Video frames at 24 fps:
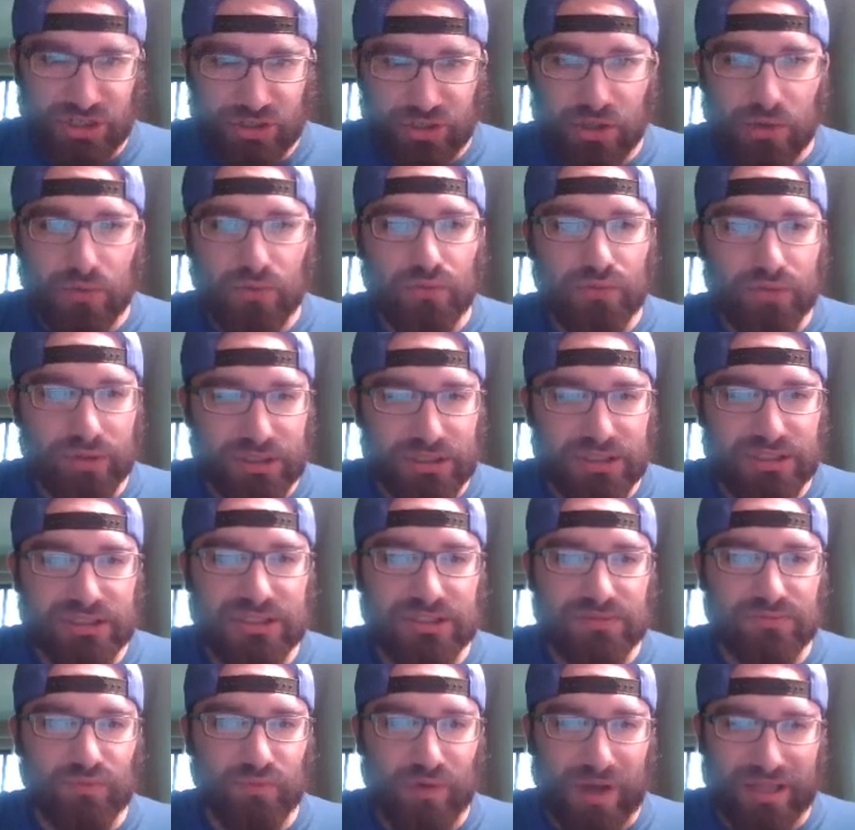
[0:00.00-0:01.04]
a really
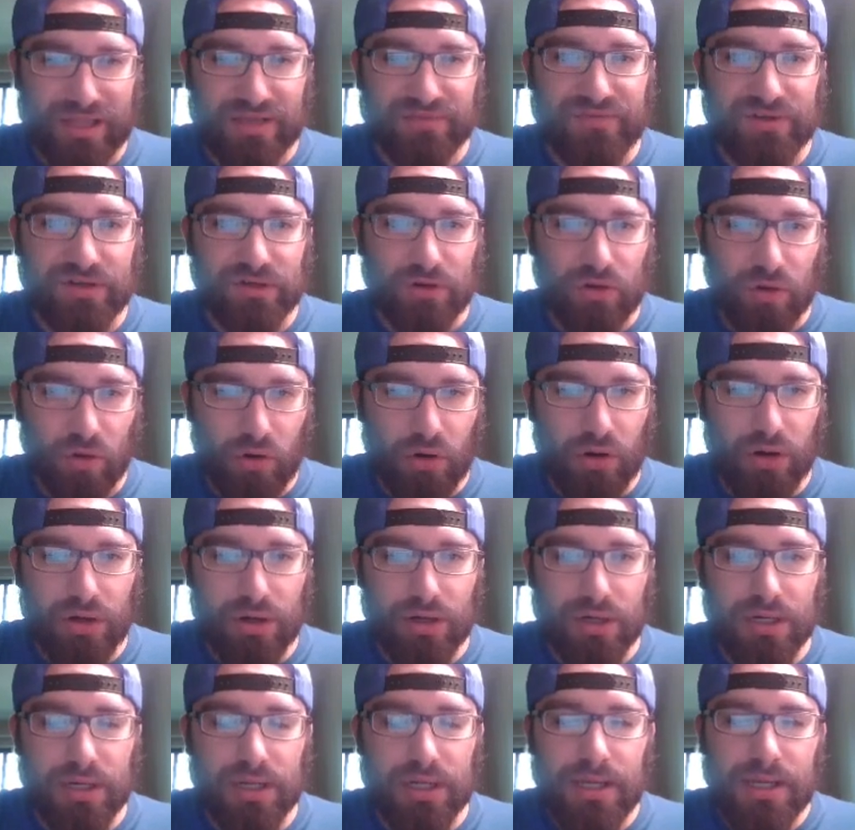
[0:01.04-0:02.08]
relevant
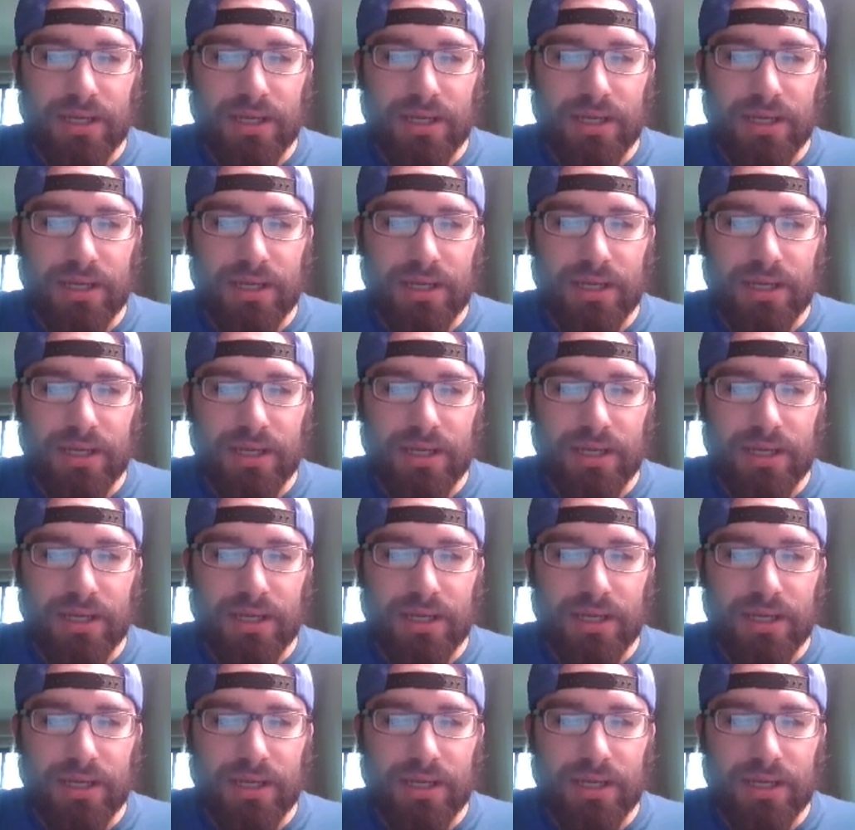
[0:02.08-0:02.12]
card.